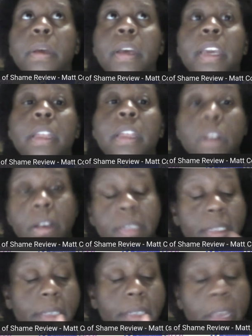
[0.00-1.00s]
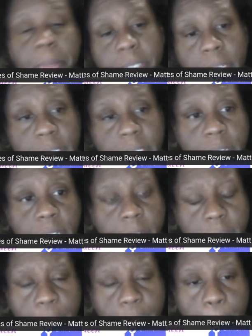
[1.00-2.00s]
He lost his Amazon seller
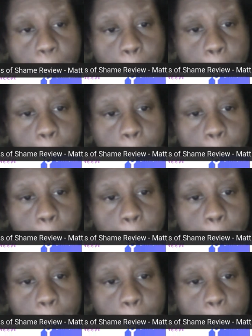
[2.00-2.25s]
account.